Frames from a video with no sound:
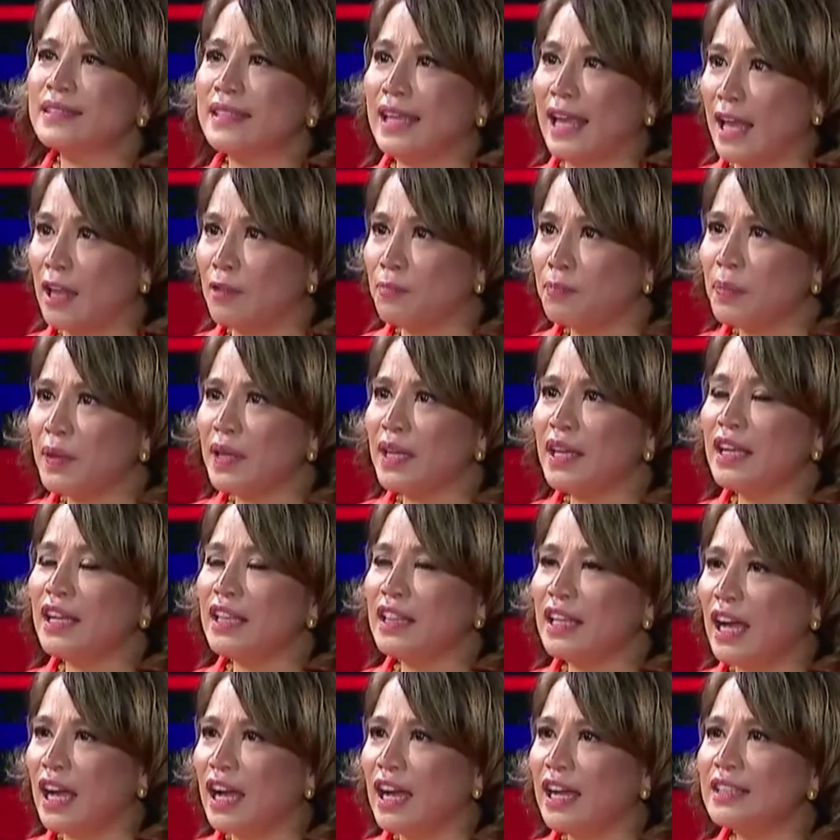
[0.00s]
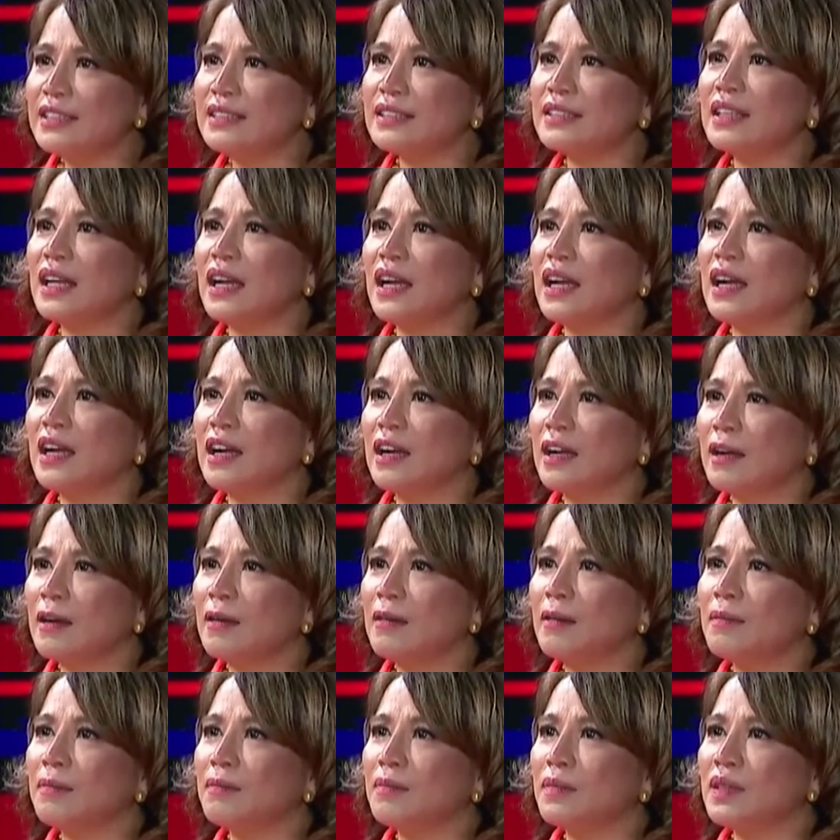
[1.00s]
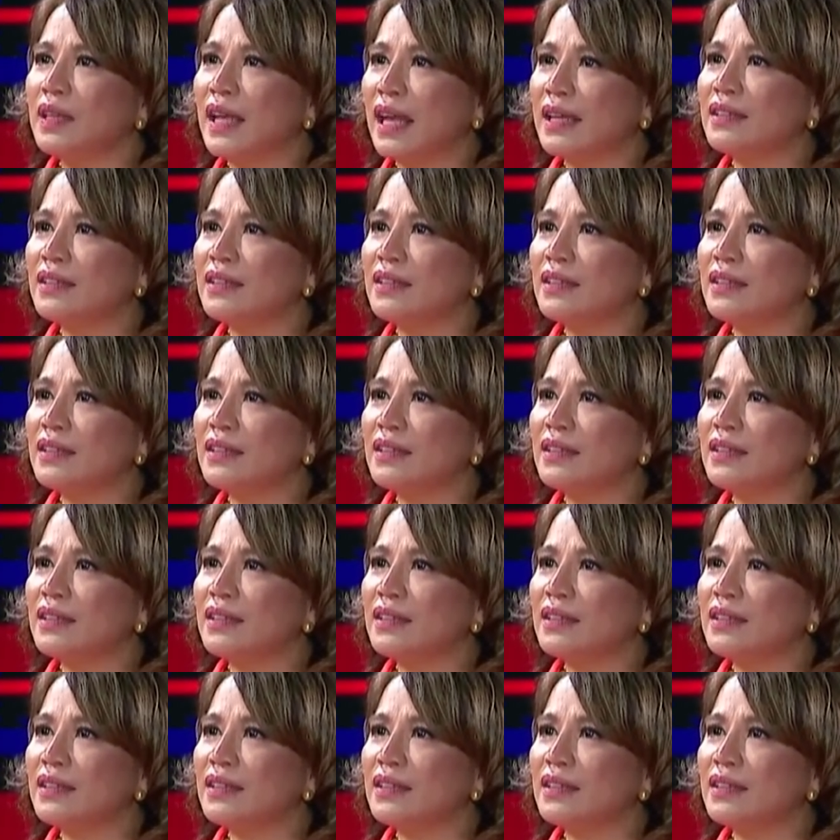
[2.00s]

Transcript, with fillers: that's helping a lot. Okay. Um,